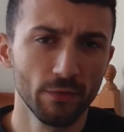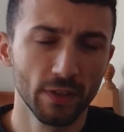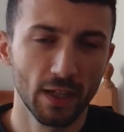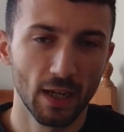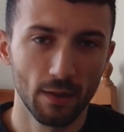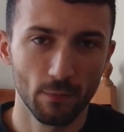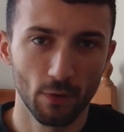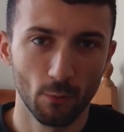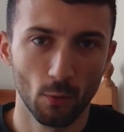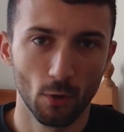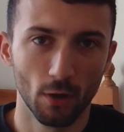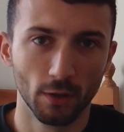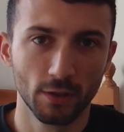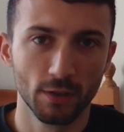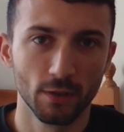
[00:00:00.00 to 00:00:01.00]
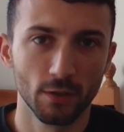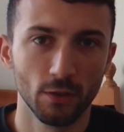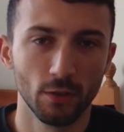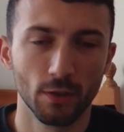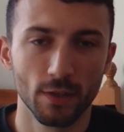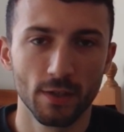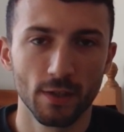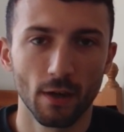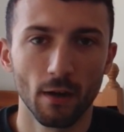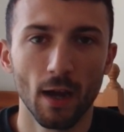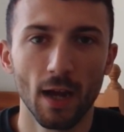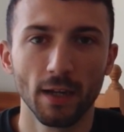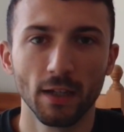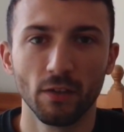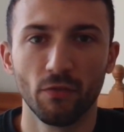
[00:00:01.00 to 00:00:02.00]
a game that works, you can
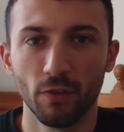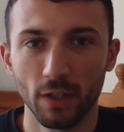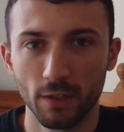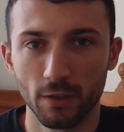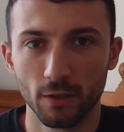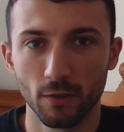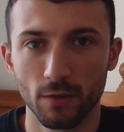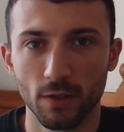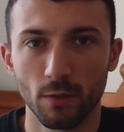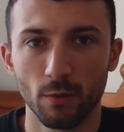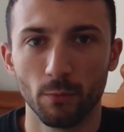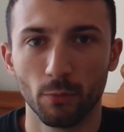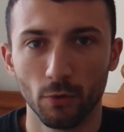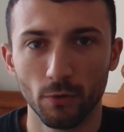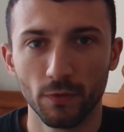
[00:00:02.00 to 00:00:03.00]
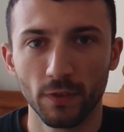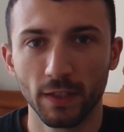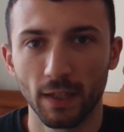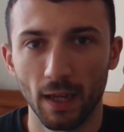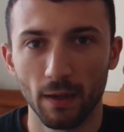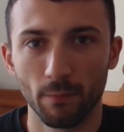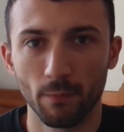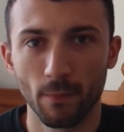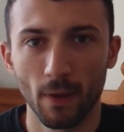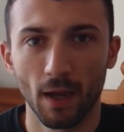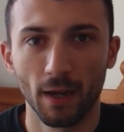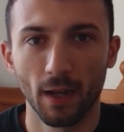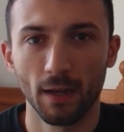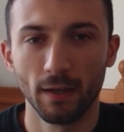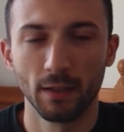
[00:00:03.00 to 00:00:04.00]
start adding features to improve the game
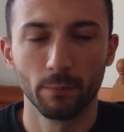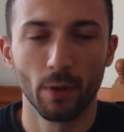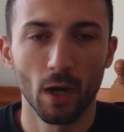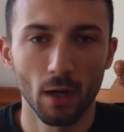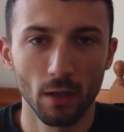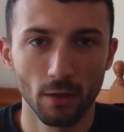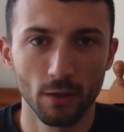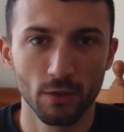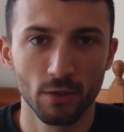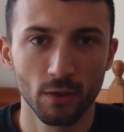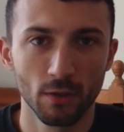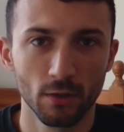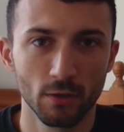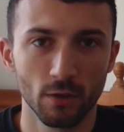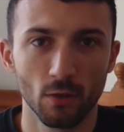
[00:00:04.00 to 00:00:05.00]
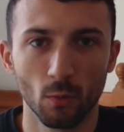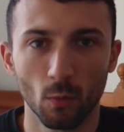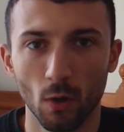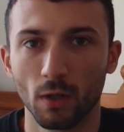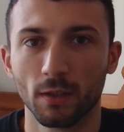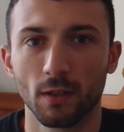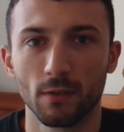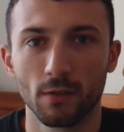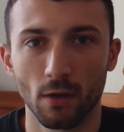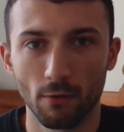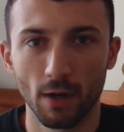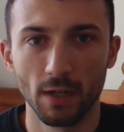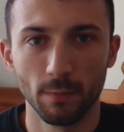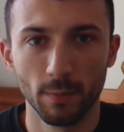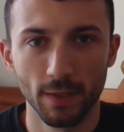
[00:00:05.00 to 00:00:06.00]
and adding polish to the work that's
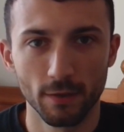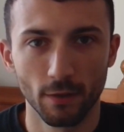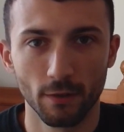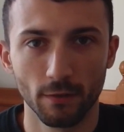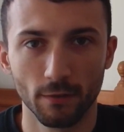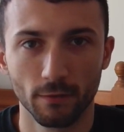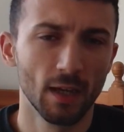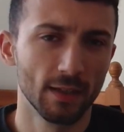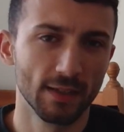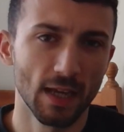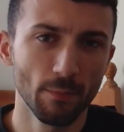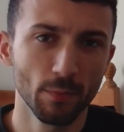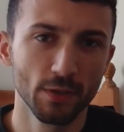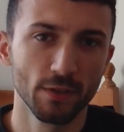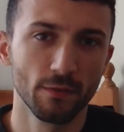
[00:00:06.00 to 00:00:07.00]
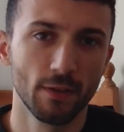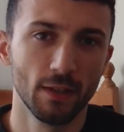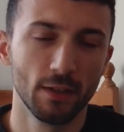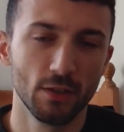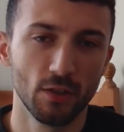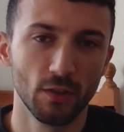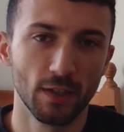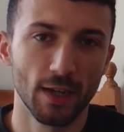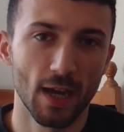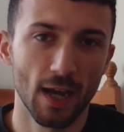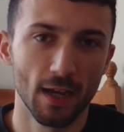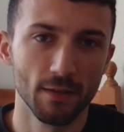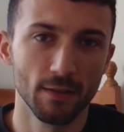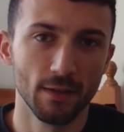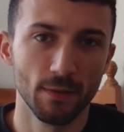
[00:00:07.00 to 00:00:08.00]
already been done. Examples of things you can
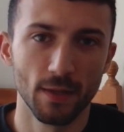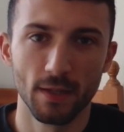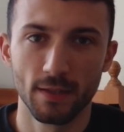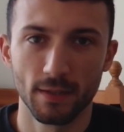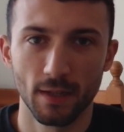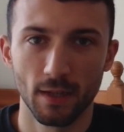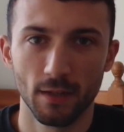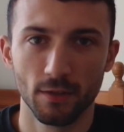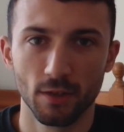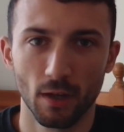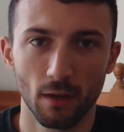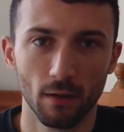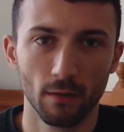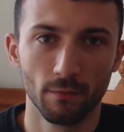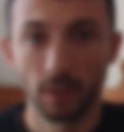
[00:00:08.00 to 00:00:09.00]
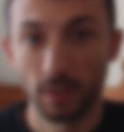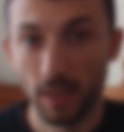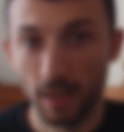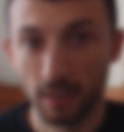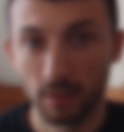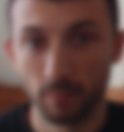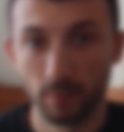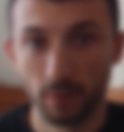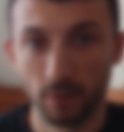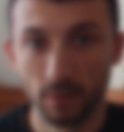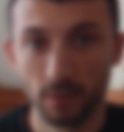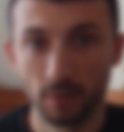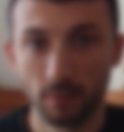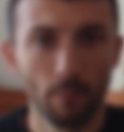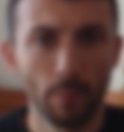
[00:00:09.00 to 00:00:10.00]
add in this stage are
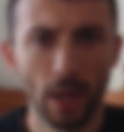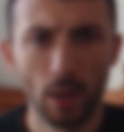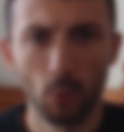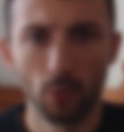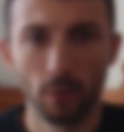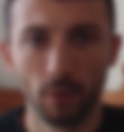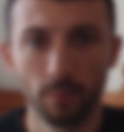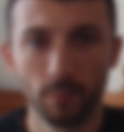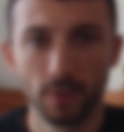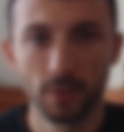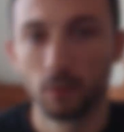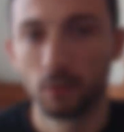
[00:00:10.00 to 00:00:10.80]
collectibles, power-ups,